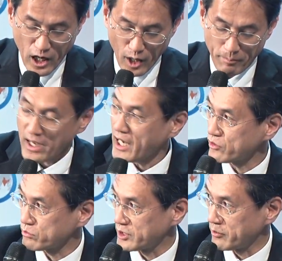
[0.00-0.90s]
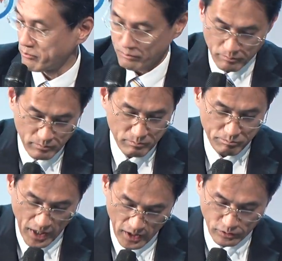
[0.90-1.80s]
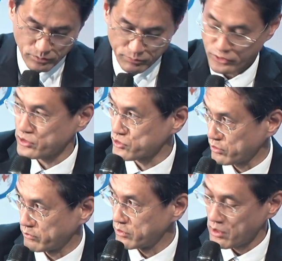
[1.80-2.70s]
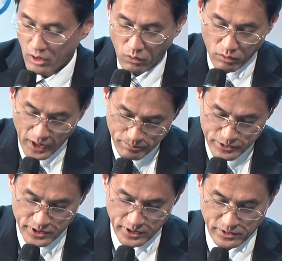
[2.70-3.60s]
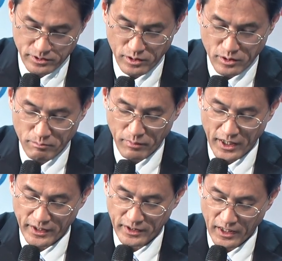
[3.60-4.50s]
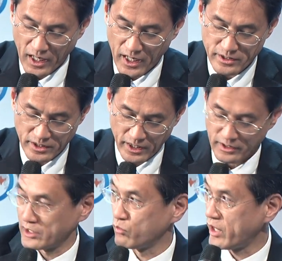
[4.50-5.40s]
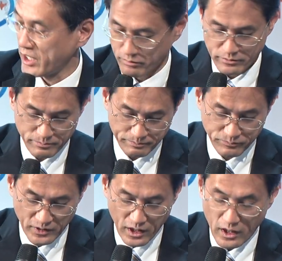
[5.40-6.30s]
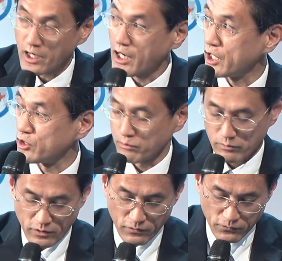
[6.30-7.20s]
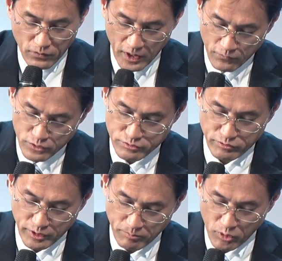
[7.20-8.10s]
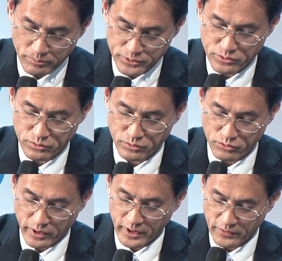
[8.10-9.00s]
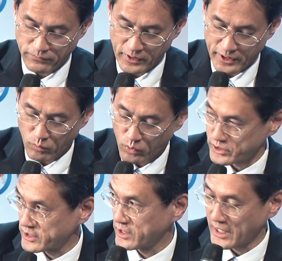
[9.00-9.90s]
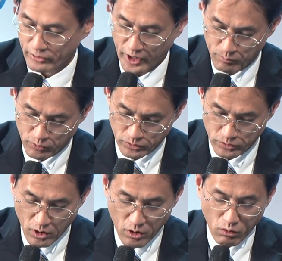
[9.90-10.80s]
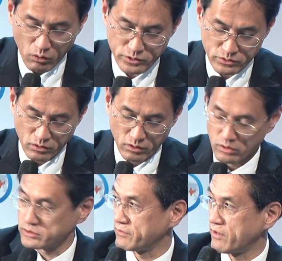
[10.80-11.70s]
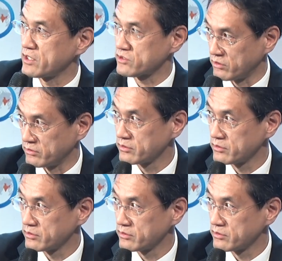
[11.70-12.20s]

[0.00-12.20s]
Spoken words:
A part of the bank protection collapsed by the high tide and waves. And unfortunately, pumps to drain the flooded water at the airport also lost the function.